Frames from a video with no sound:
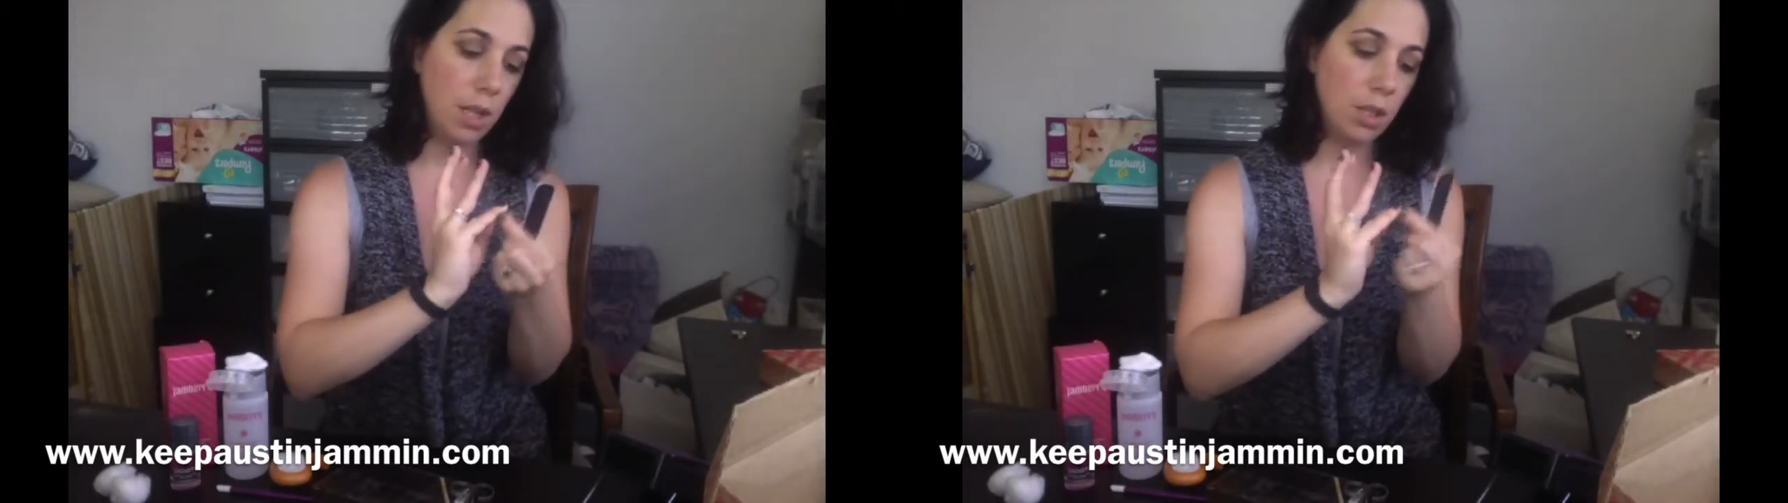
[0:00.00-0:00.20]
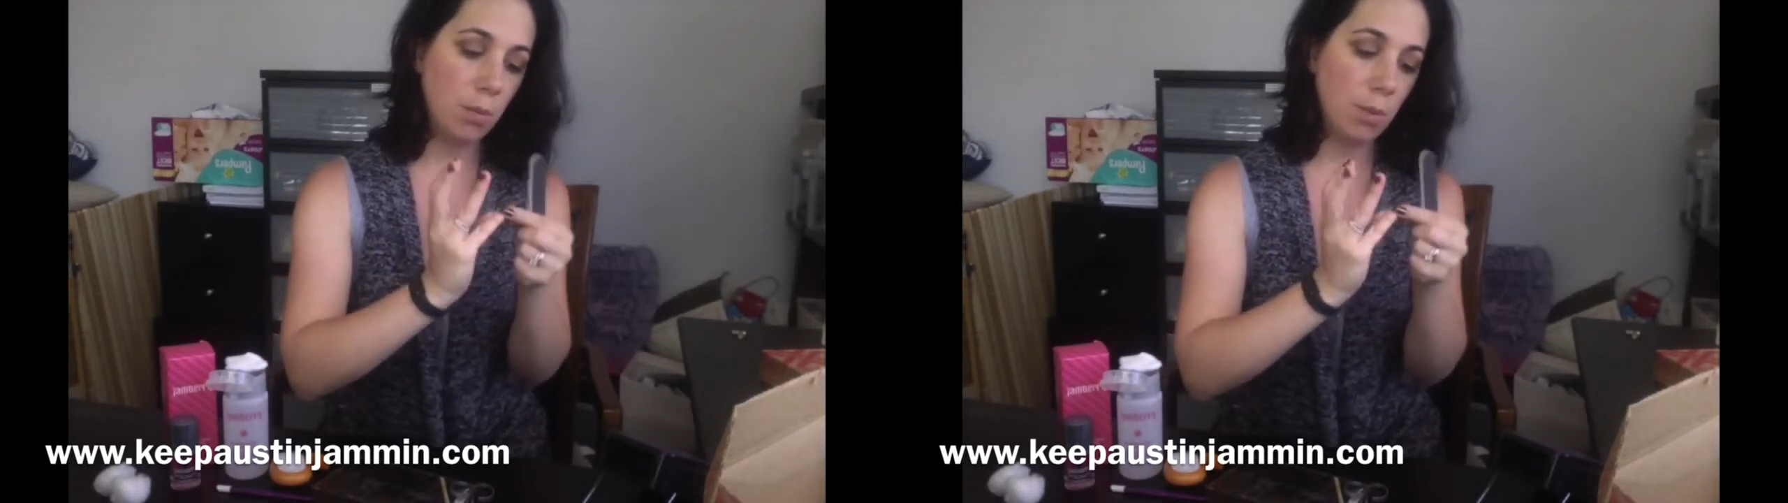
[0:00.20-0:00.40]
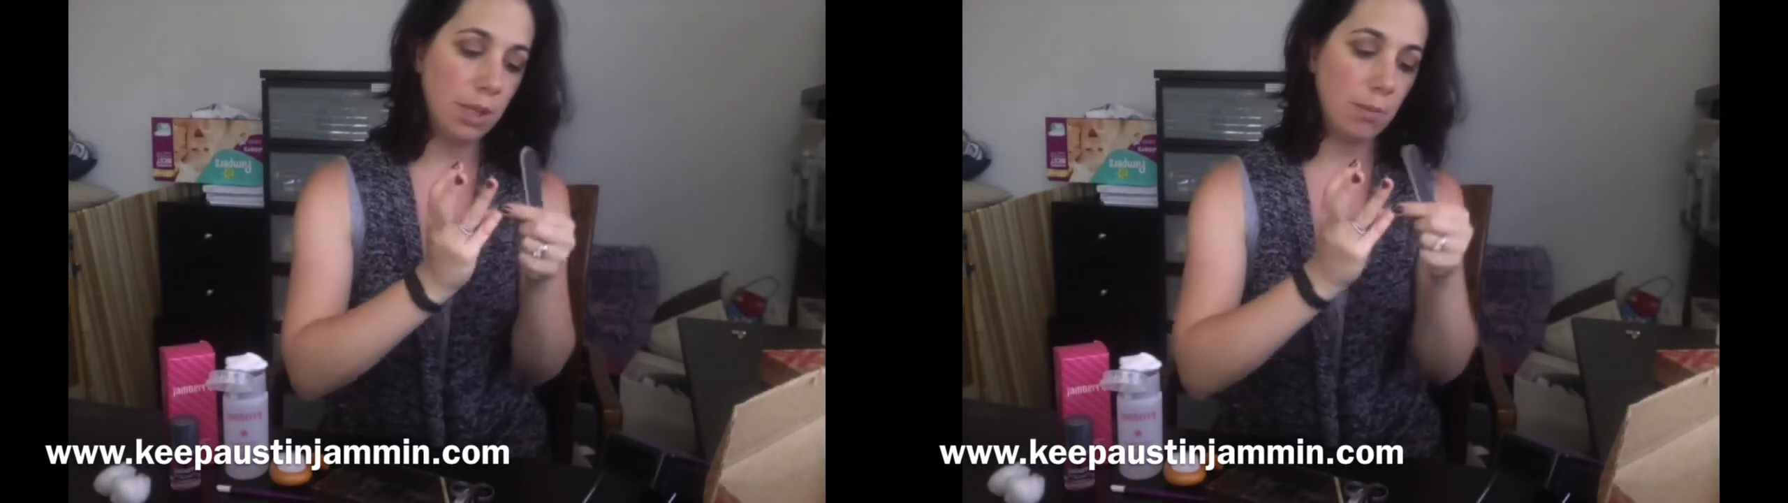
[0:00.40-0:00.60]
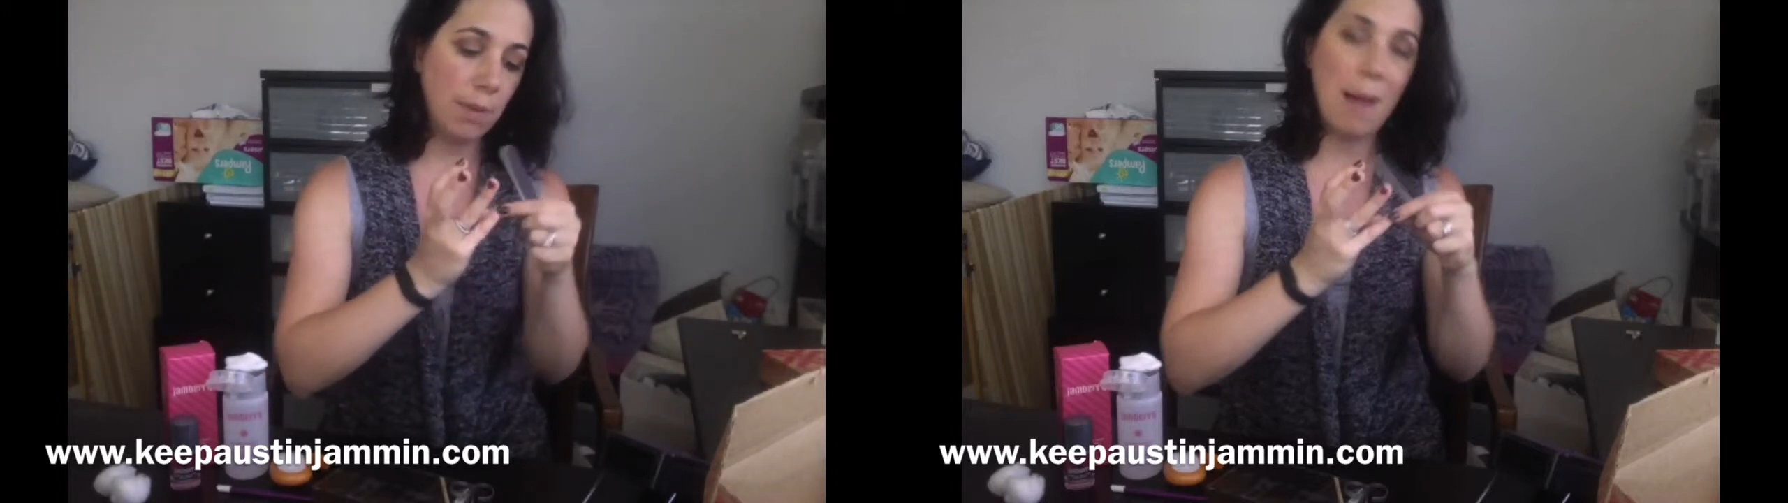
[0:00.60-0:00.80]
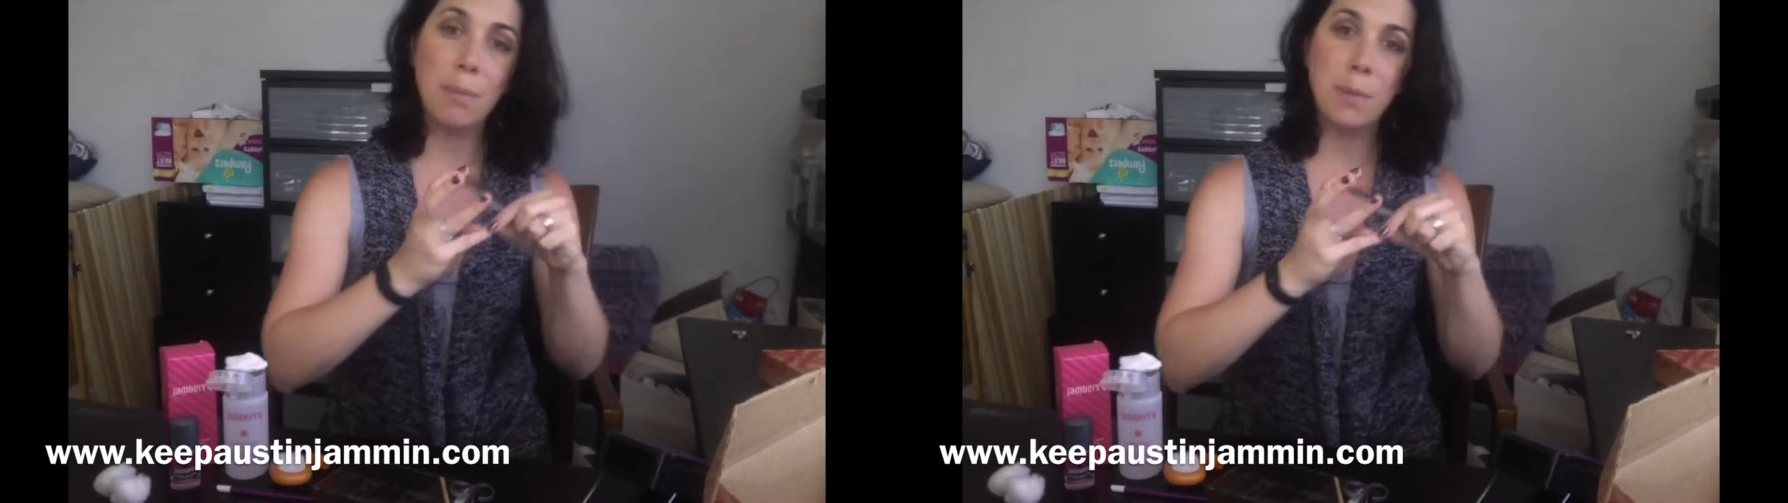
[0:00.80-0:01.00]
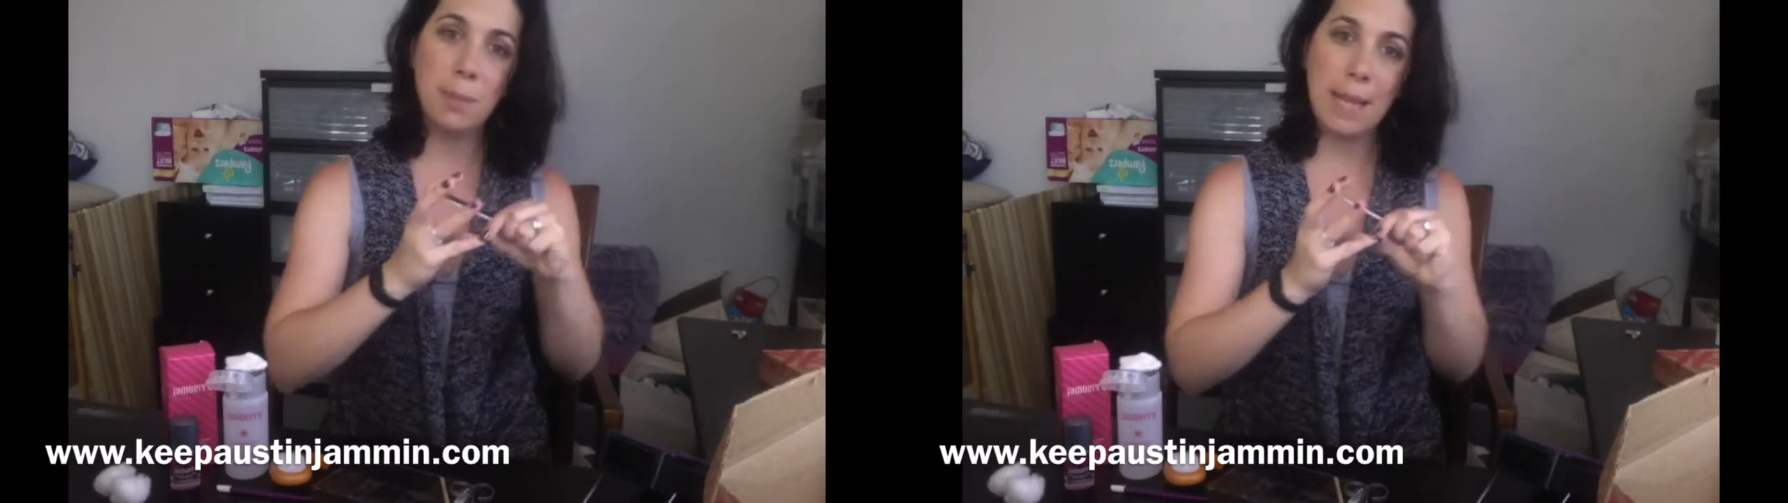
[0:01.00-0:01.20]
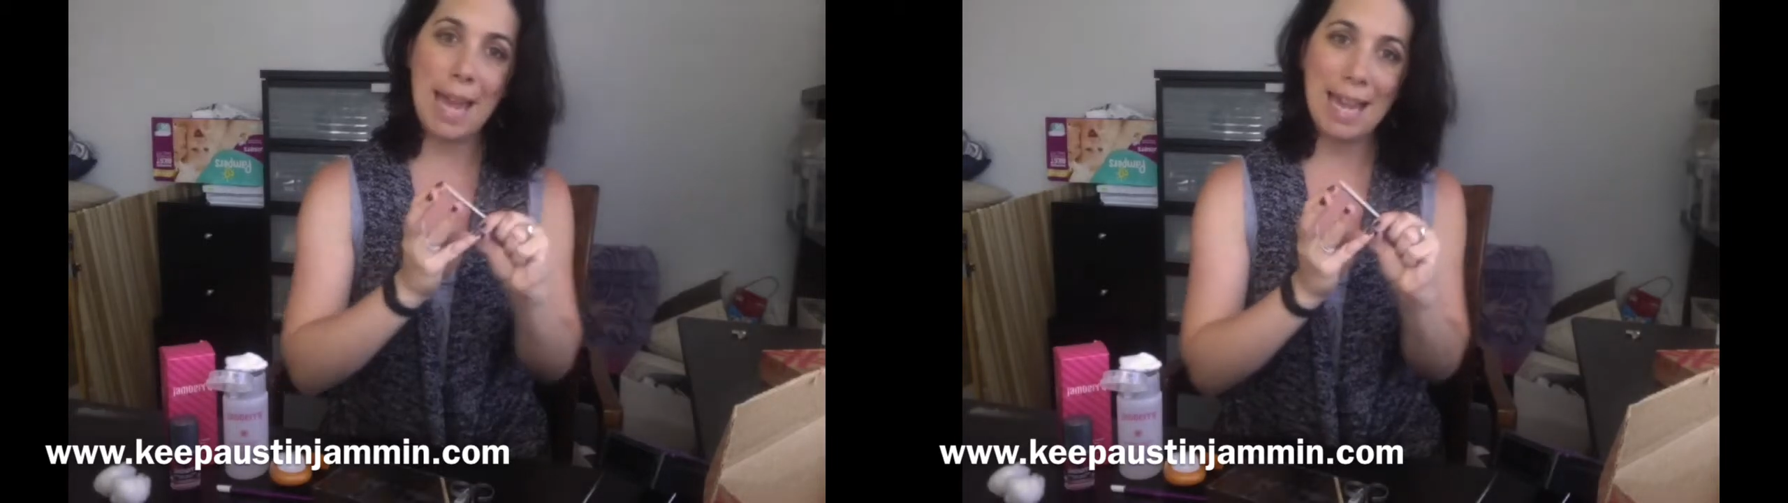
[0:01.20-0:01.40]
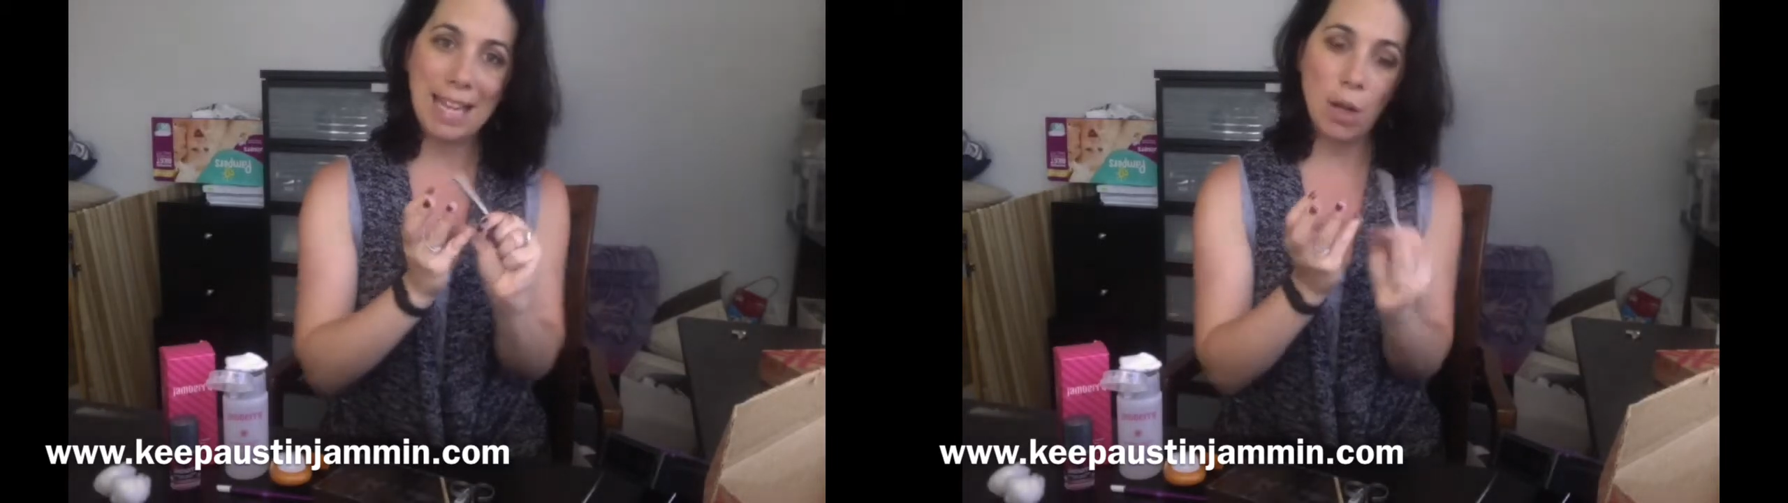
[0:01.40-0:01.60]
You don't want the wrap to be
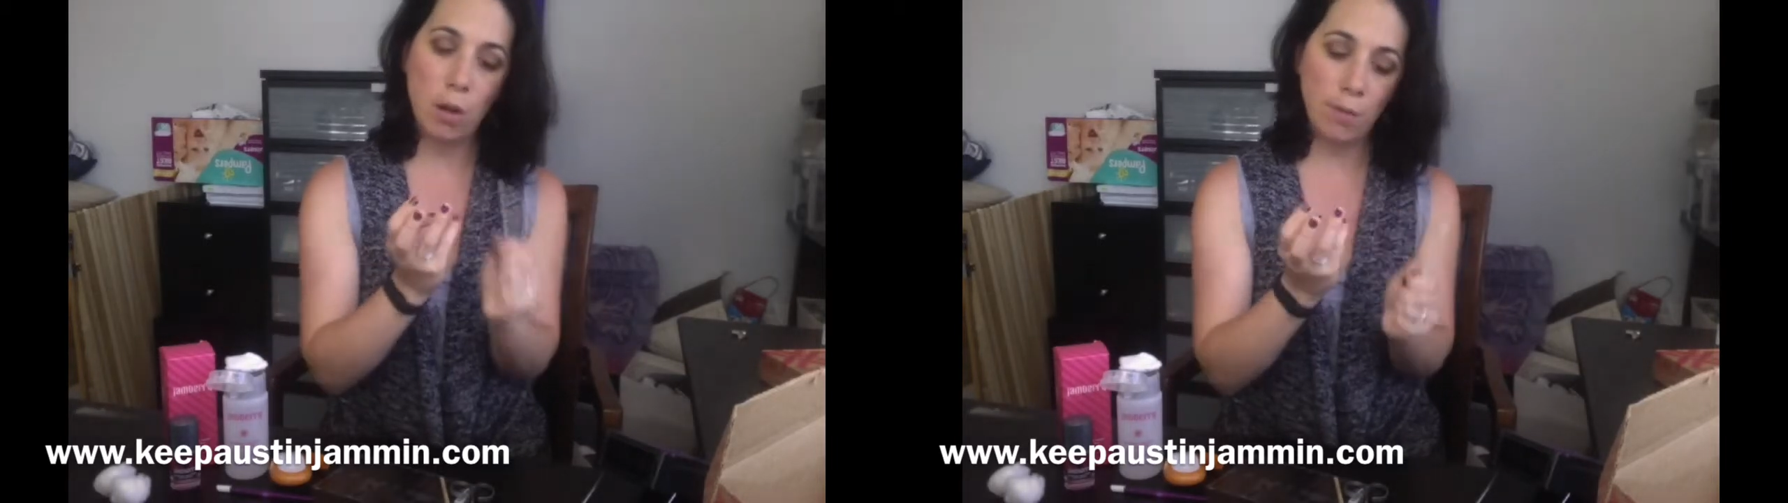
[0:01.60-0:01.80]
hanging